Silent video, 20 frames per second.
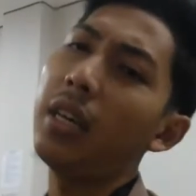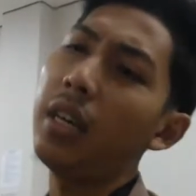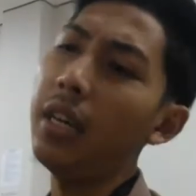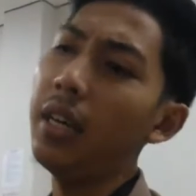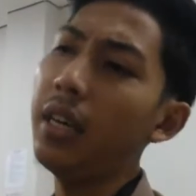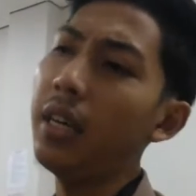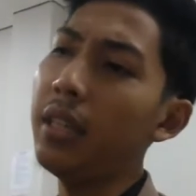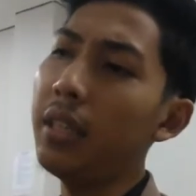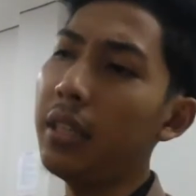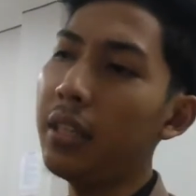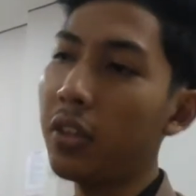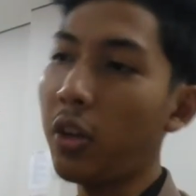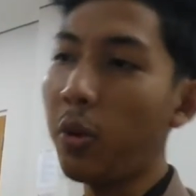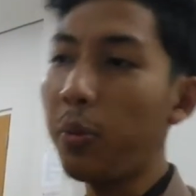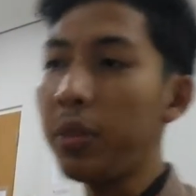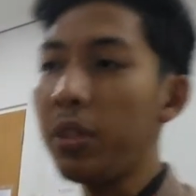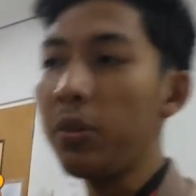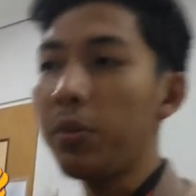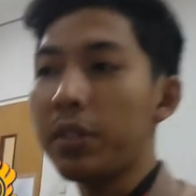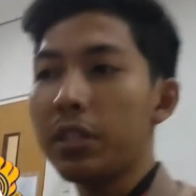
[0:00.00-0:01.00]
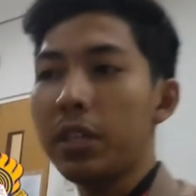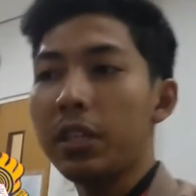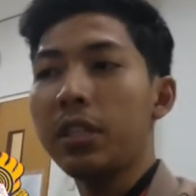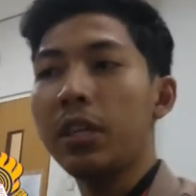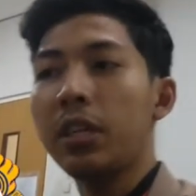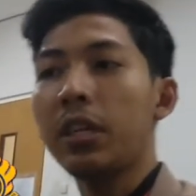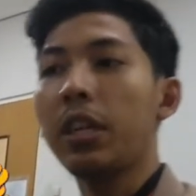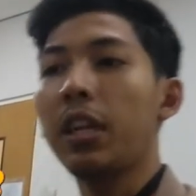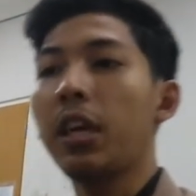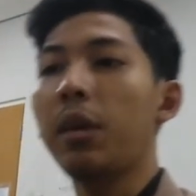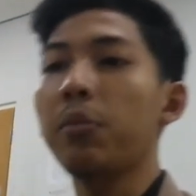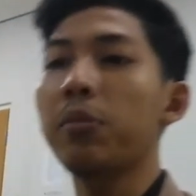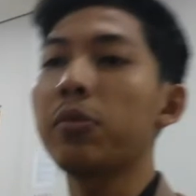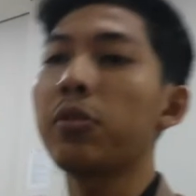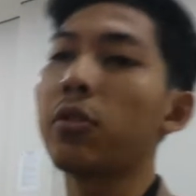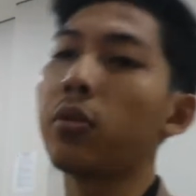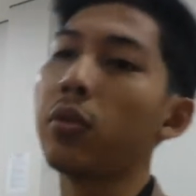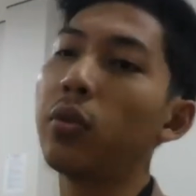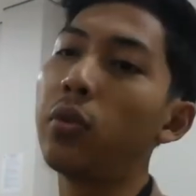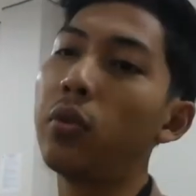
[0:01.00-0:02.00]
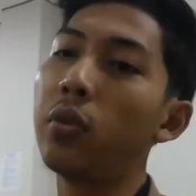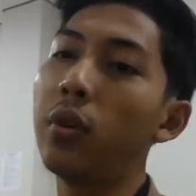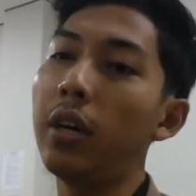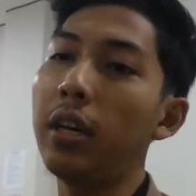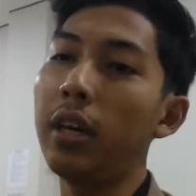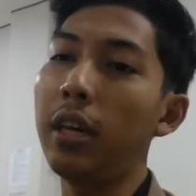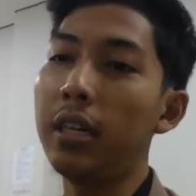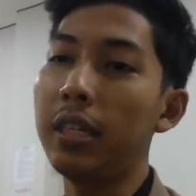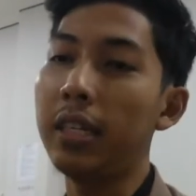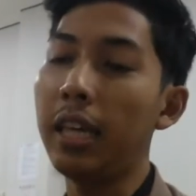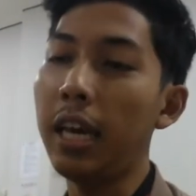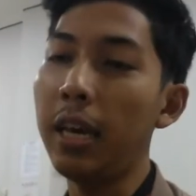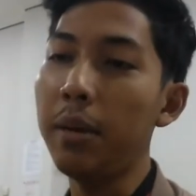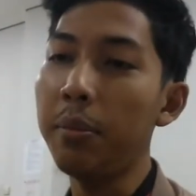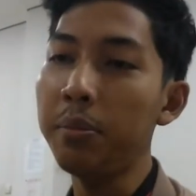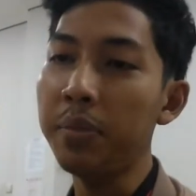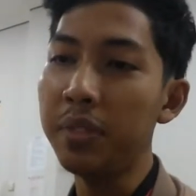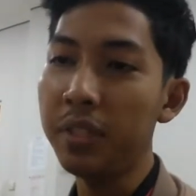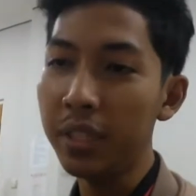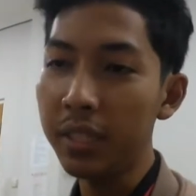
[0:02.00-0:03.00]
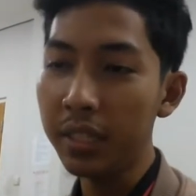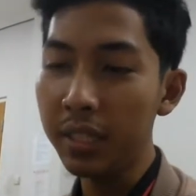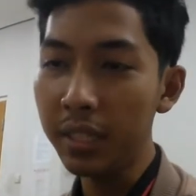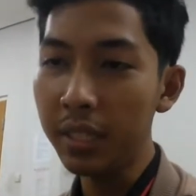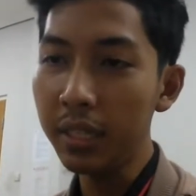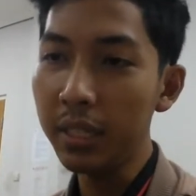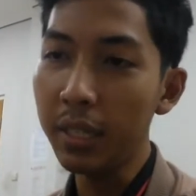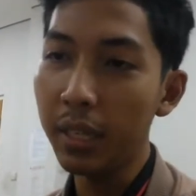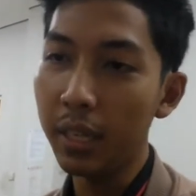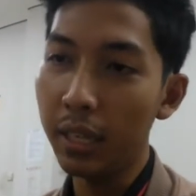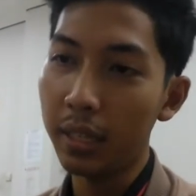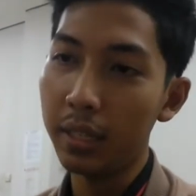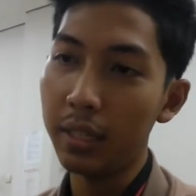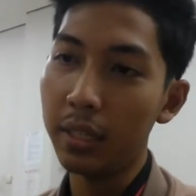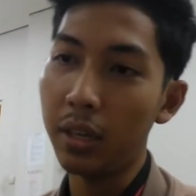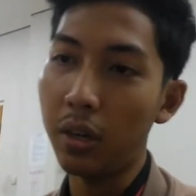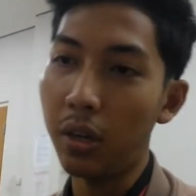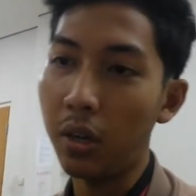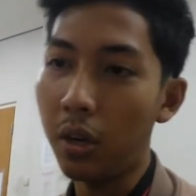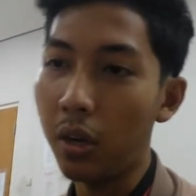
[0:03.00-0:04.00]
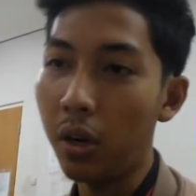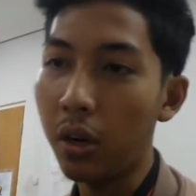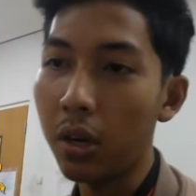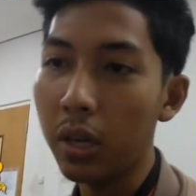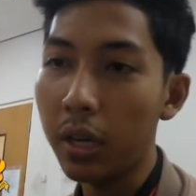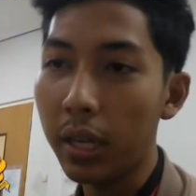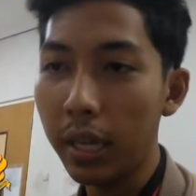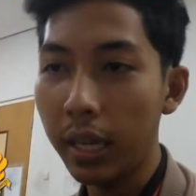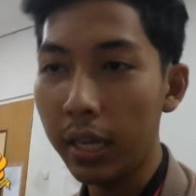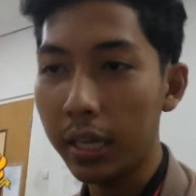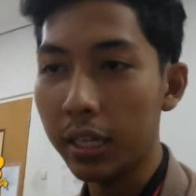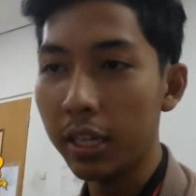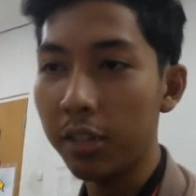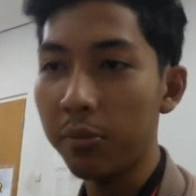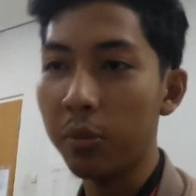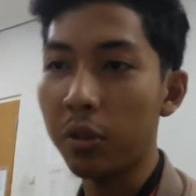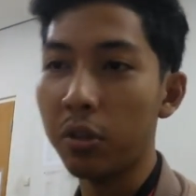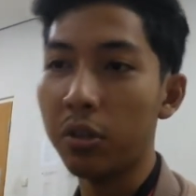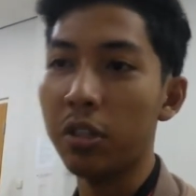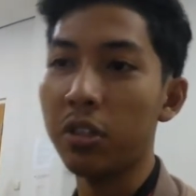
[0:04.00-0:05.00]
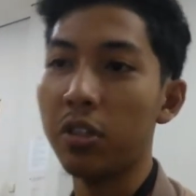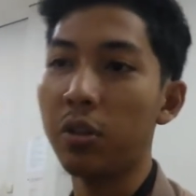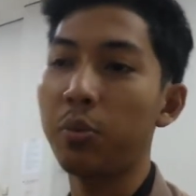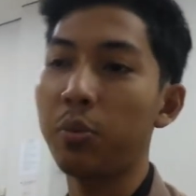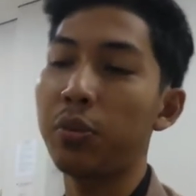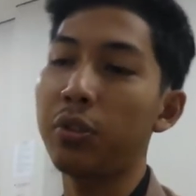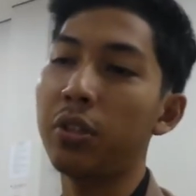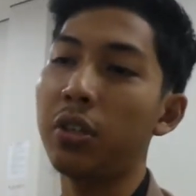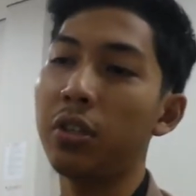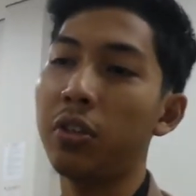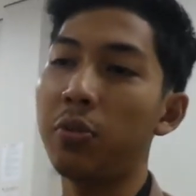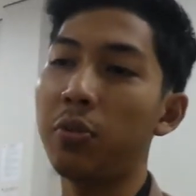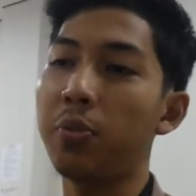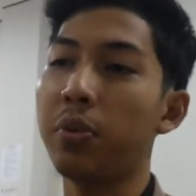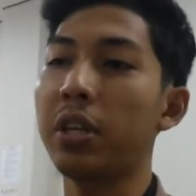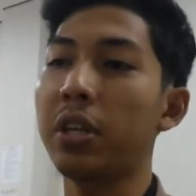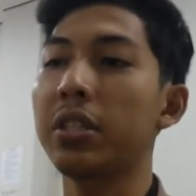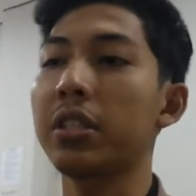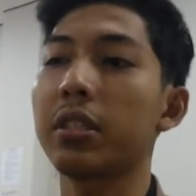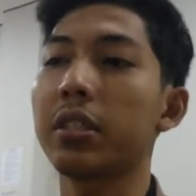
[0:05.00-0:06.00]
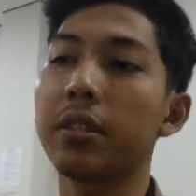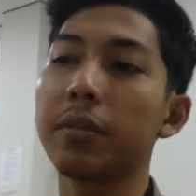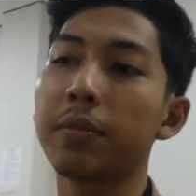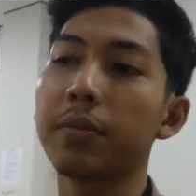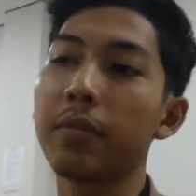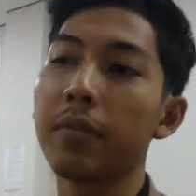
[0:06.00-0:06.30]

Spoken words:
And this company was later renamed to EMCC or Eckert Mickley Computer Corporation